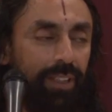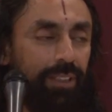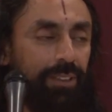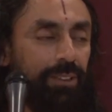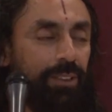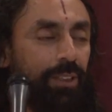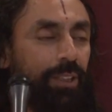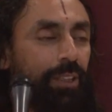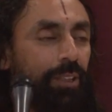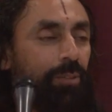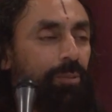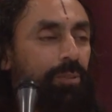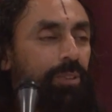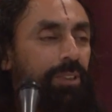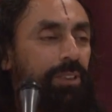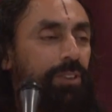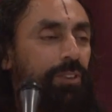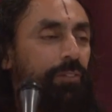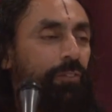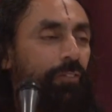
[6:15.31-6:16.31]
So
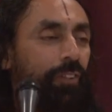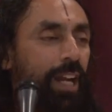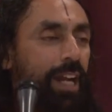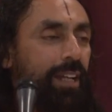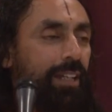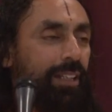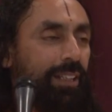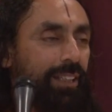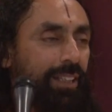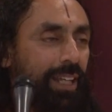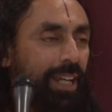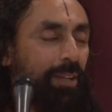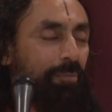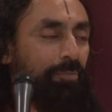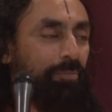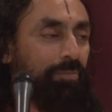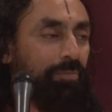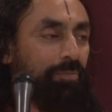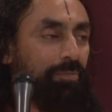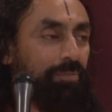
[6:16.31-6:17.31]
Newton's friend
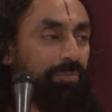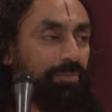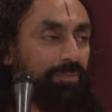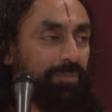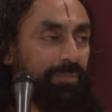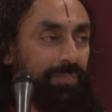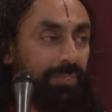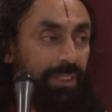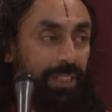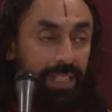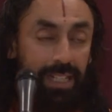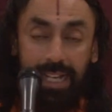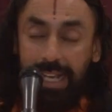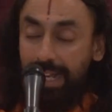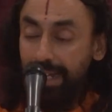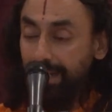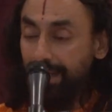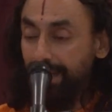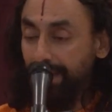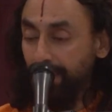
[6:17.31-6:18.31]
came
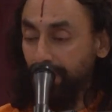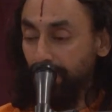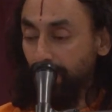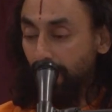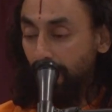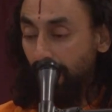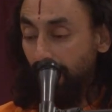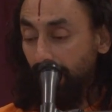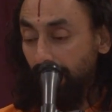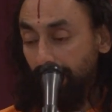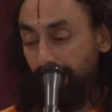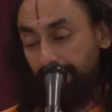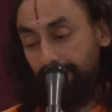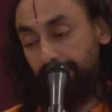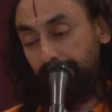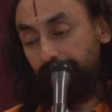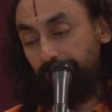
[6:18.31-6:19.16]
and he saw,